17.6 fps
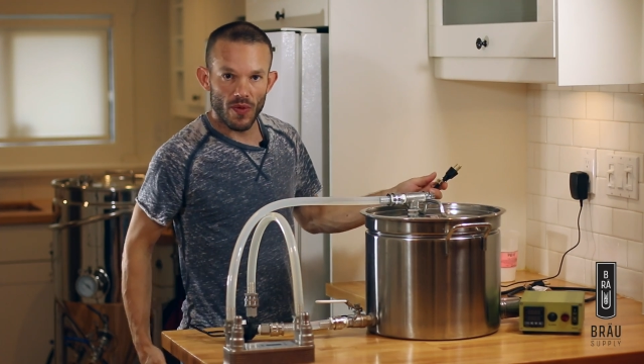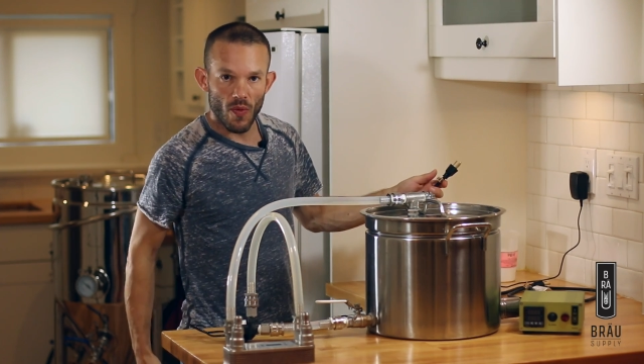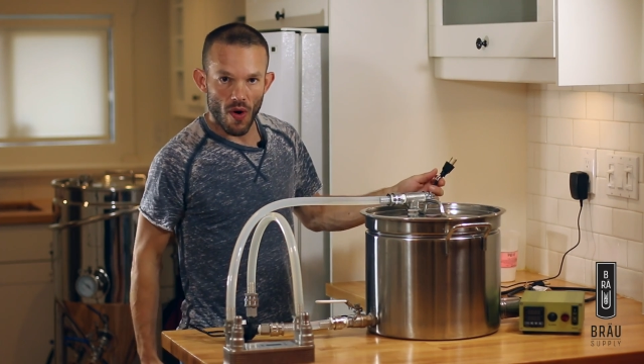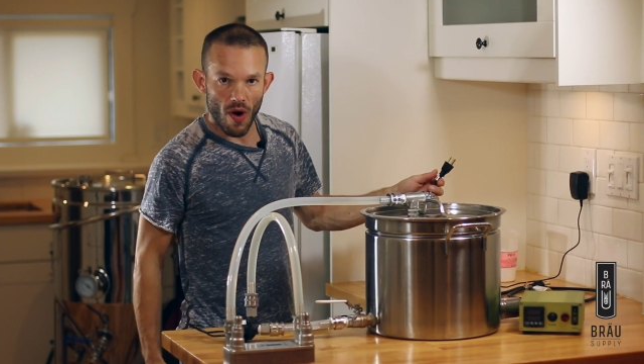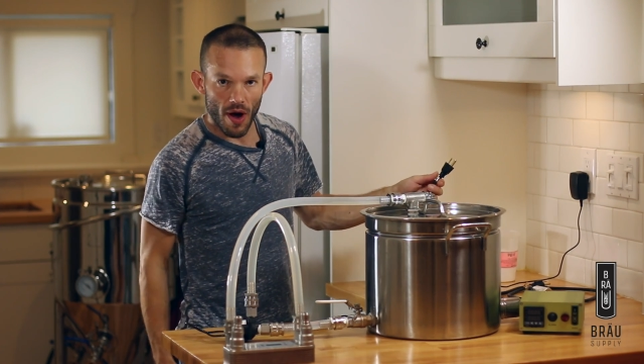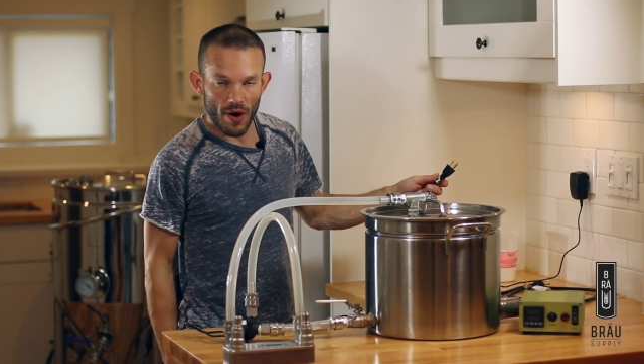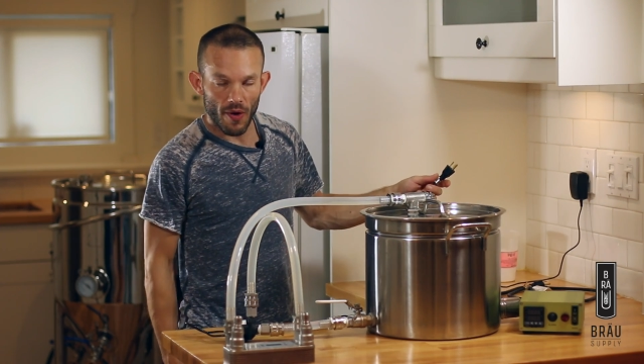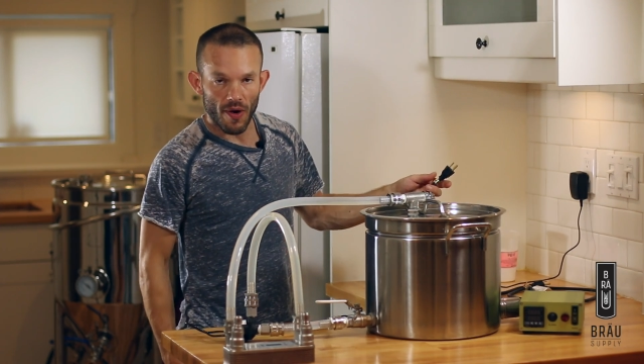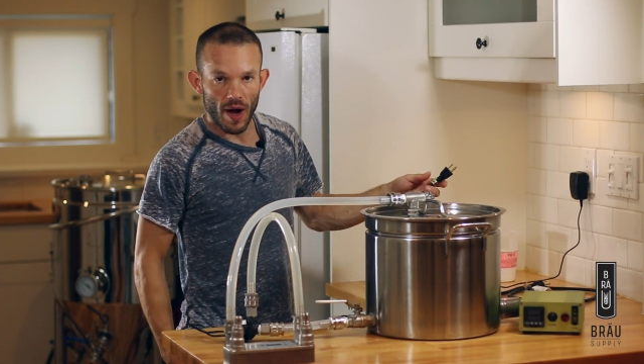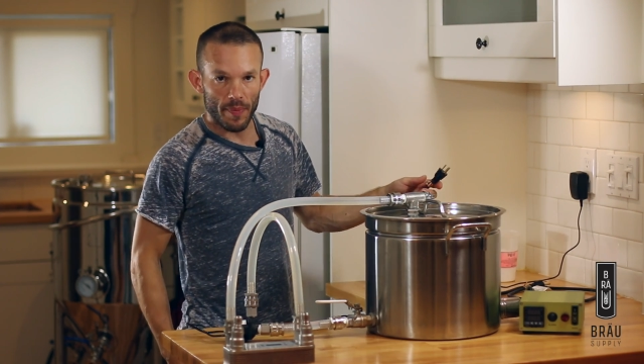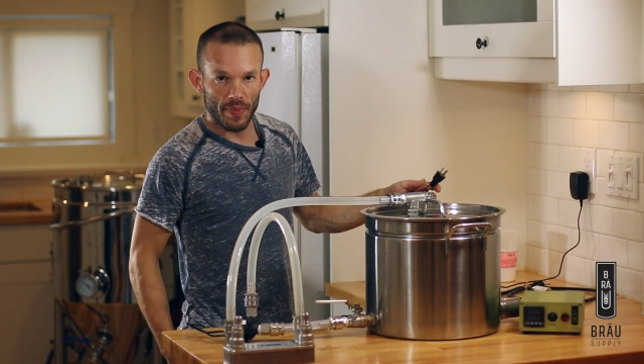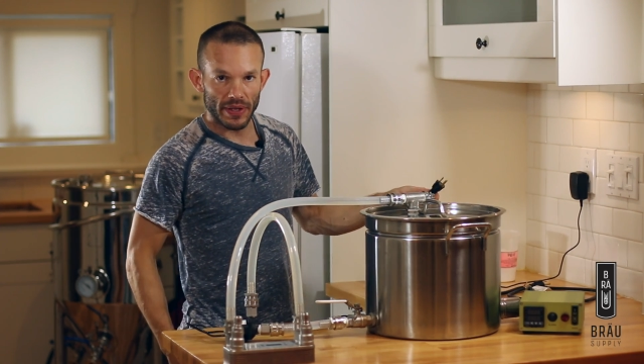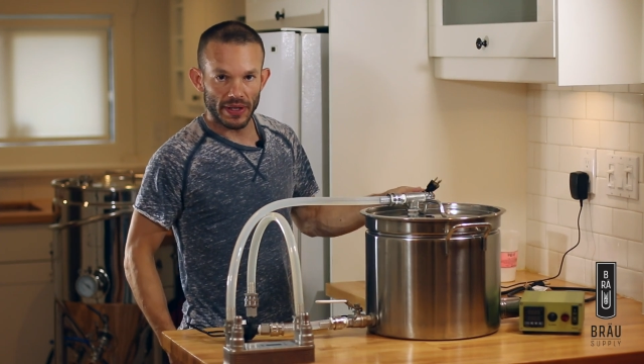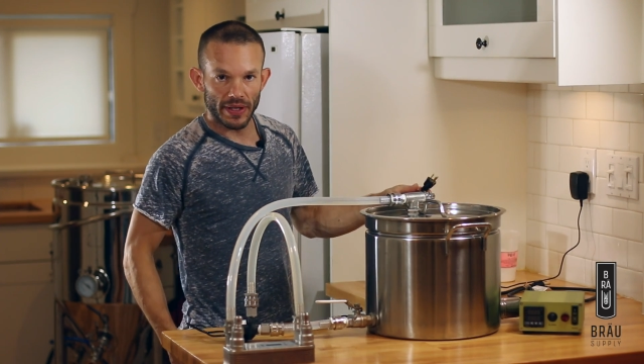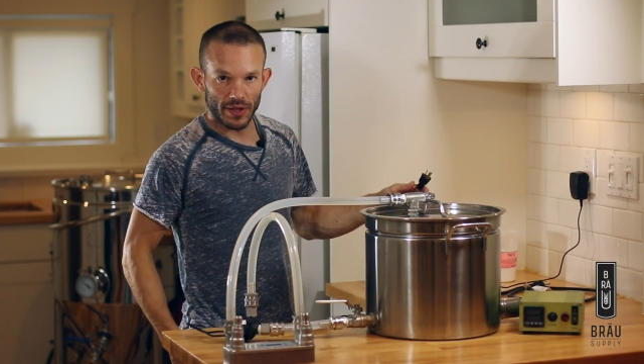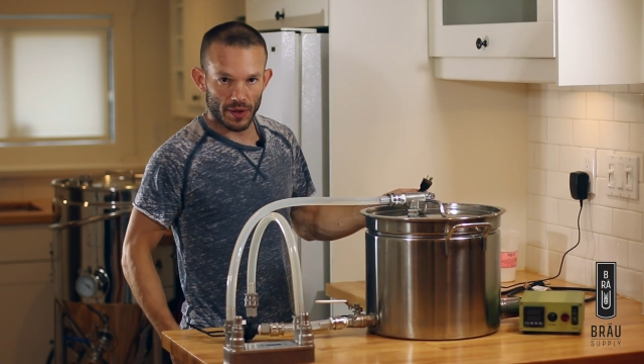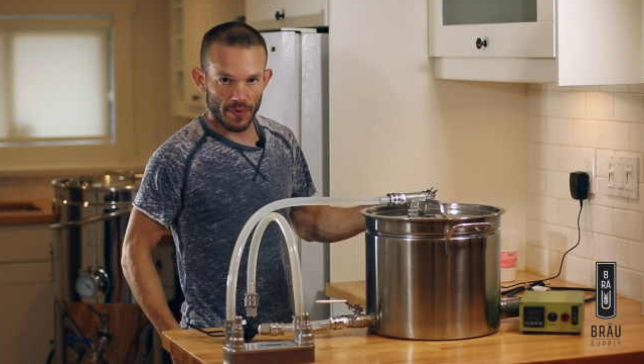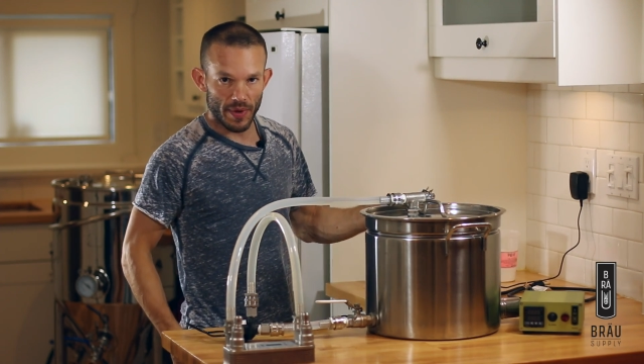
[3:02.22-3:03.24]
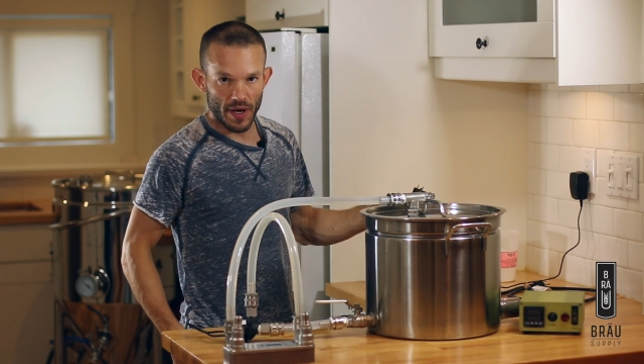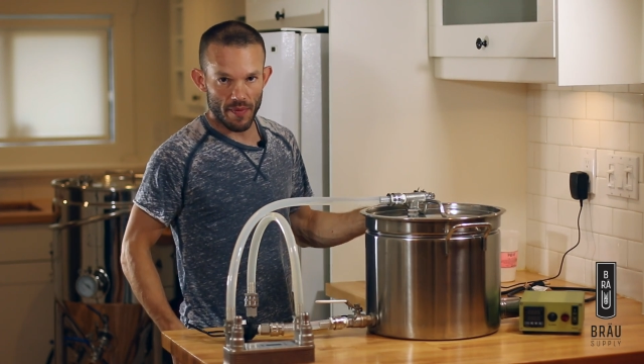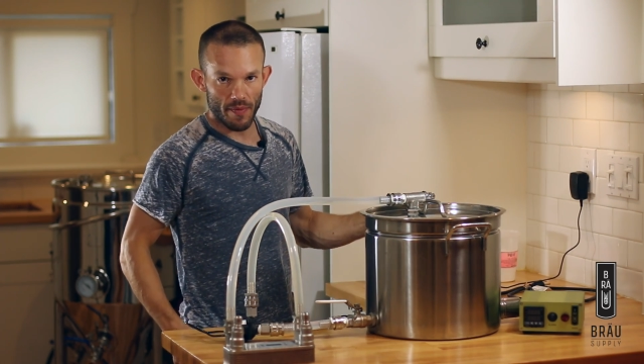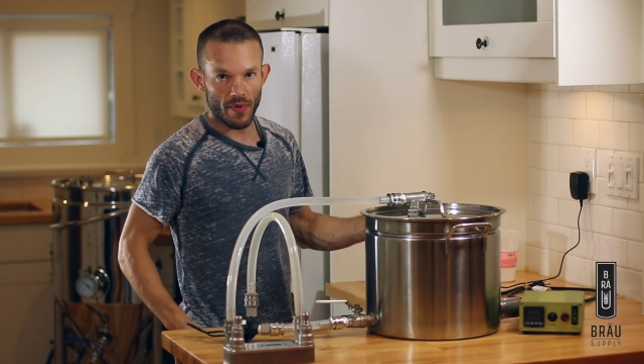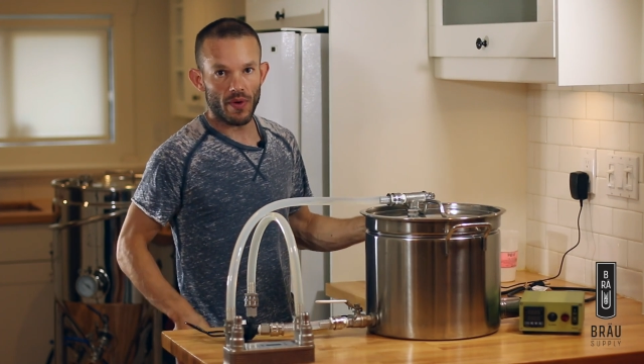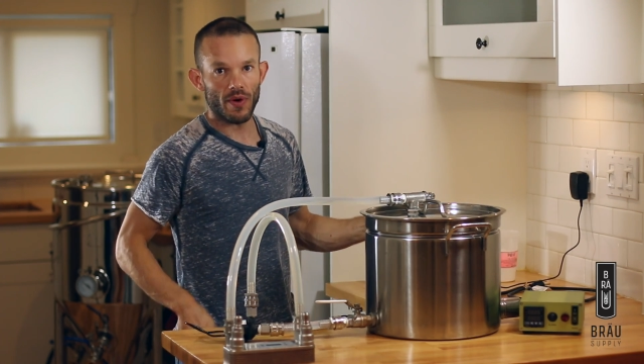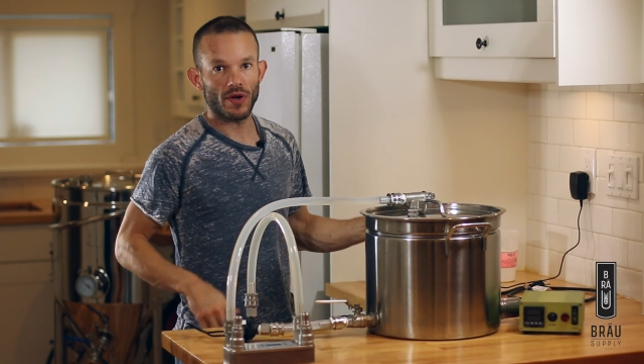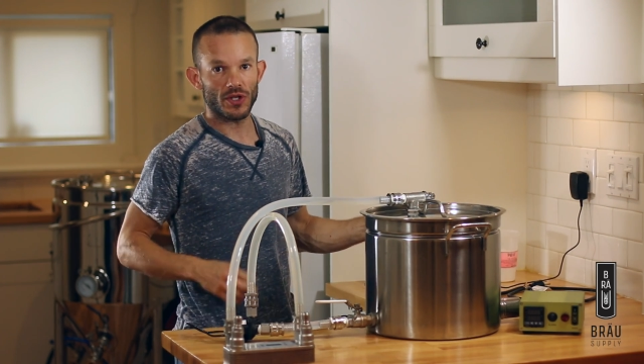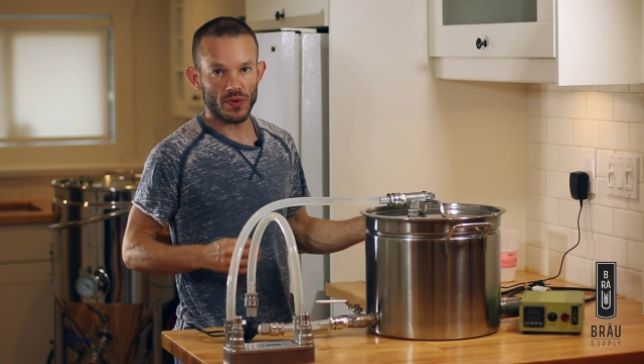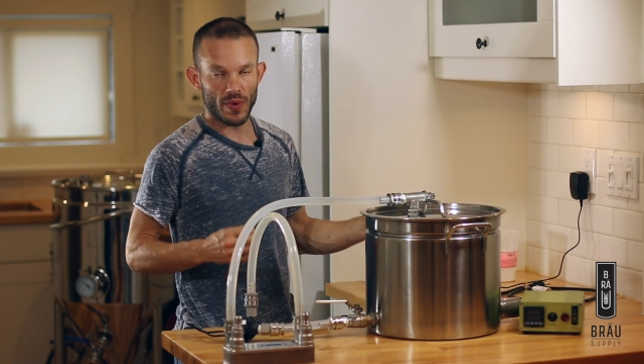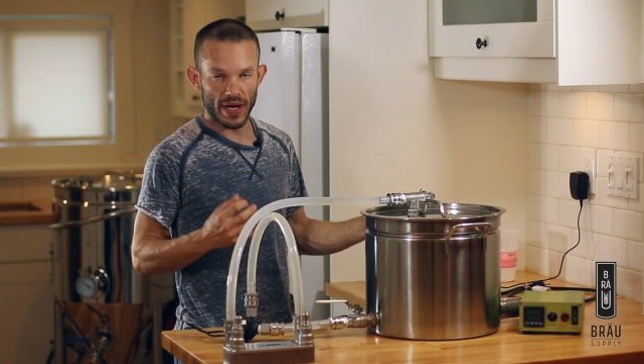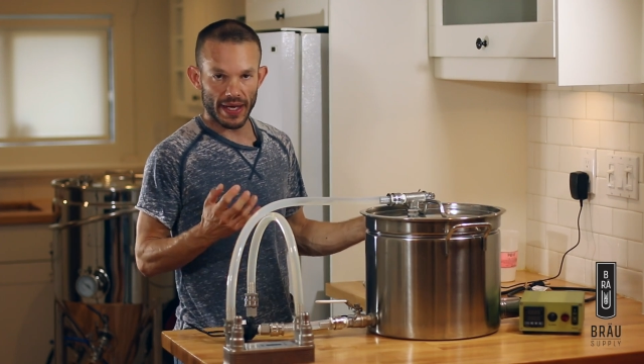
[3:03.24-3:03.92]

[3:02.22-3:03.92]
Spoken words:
water up a little bit more so